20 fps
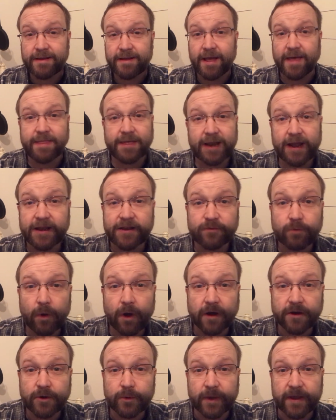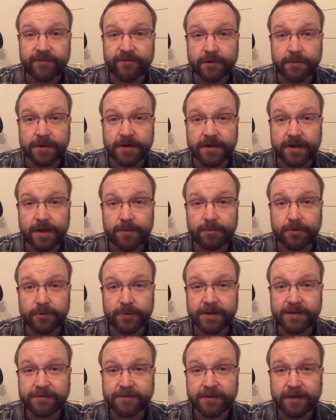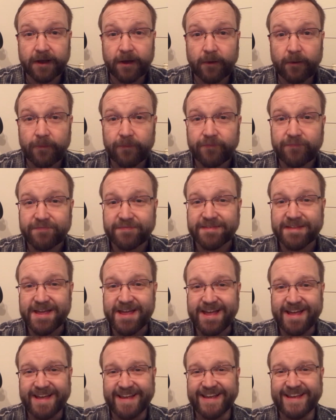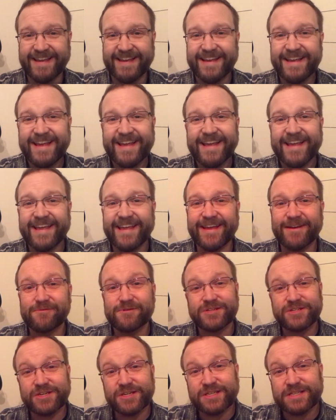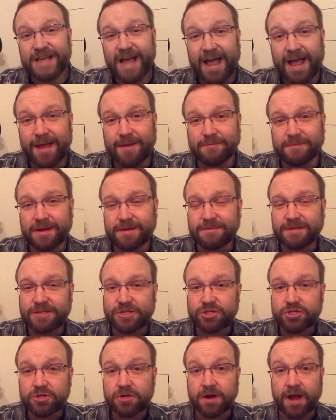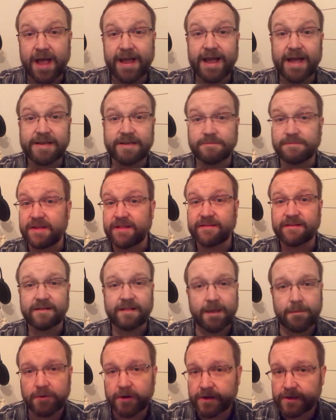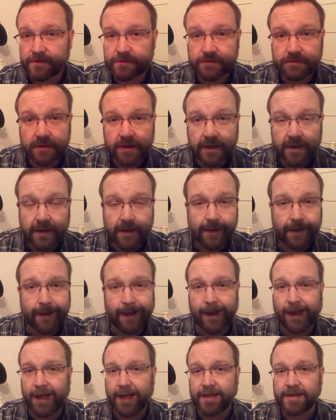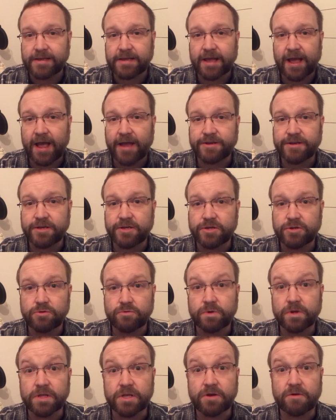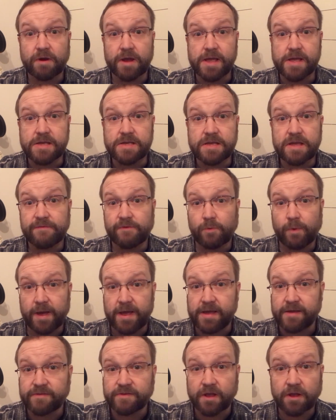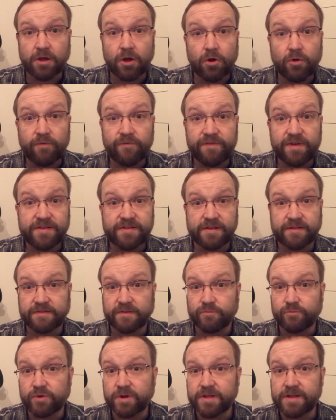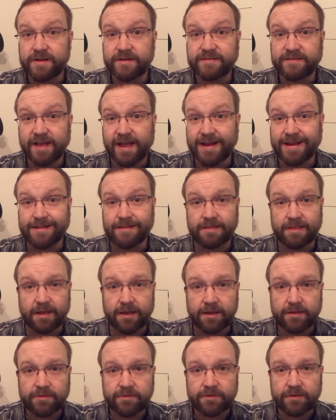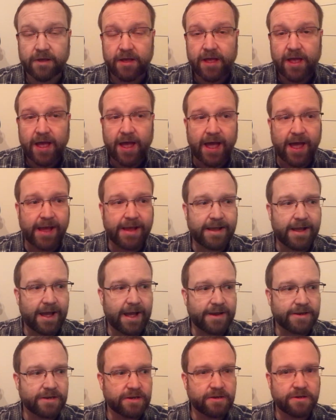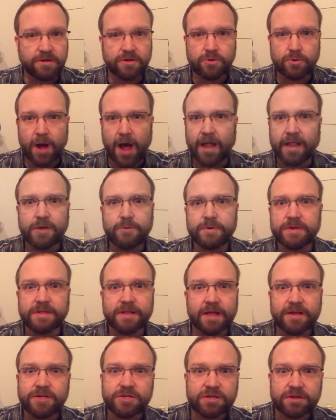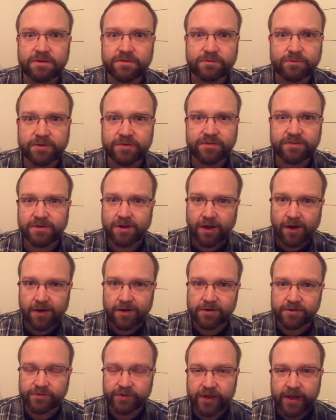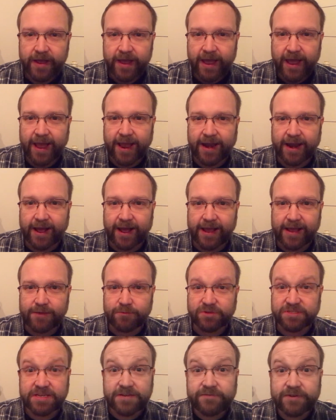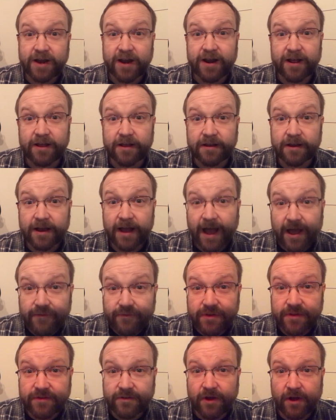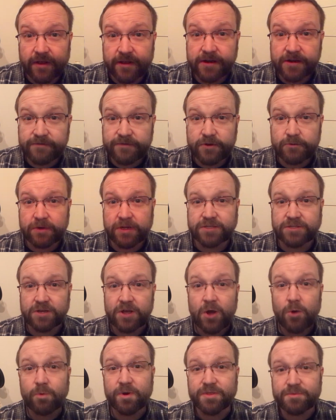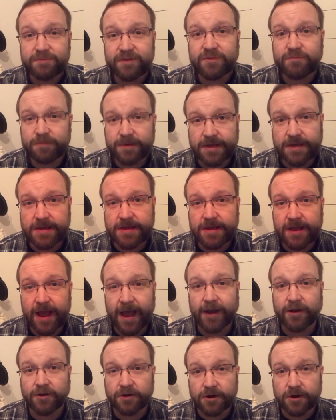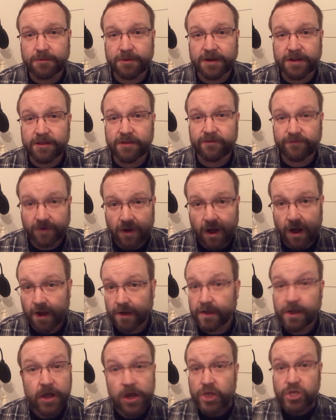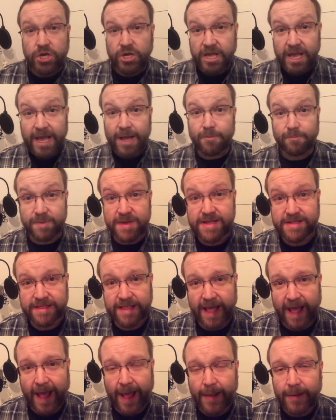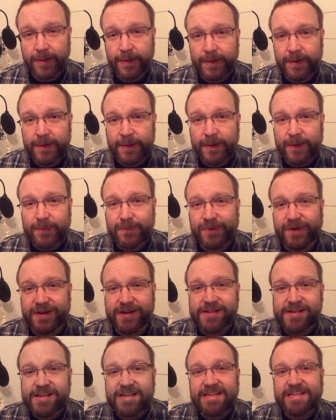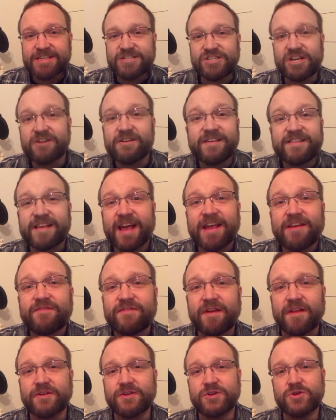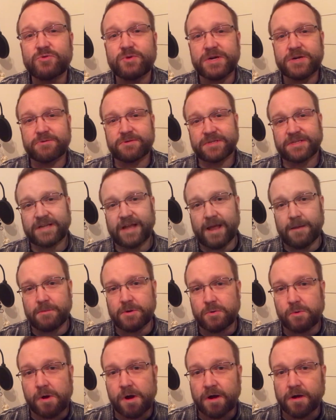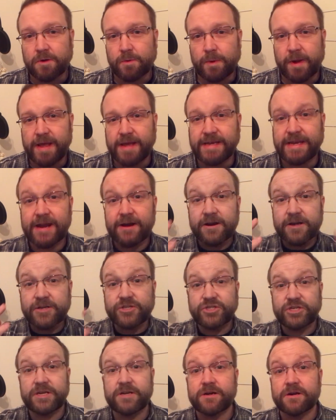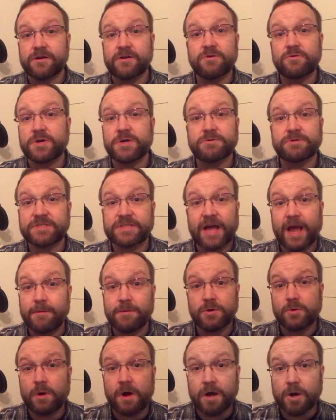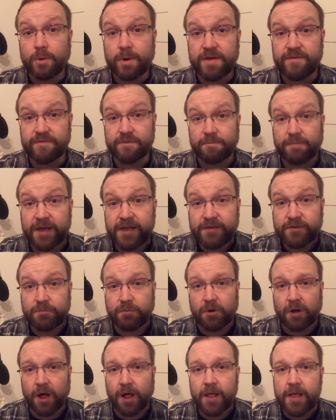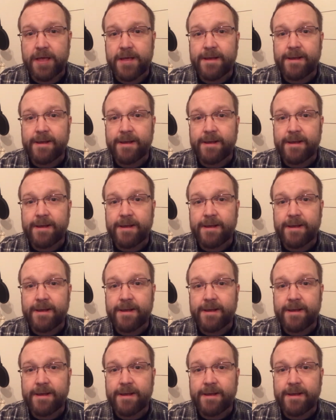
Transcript: And then I just walked away from it a couple weeks ago. It was just time. I mean, sure, I got to meet celebrities. I got to do really great giveaways and go visit some really exciting things. I got to do Hollywood lunches with stars, and I was even on a conference call interview once with Miss Piggy and Kermit the Frog. You can't beat that. But Jerry Seinfeld knew when it was time to walk away. Derek Jeter knew when it was time to walk away from baseball.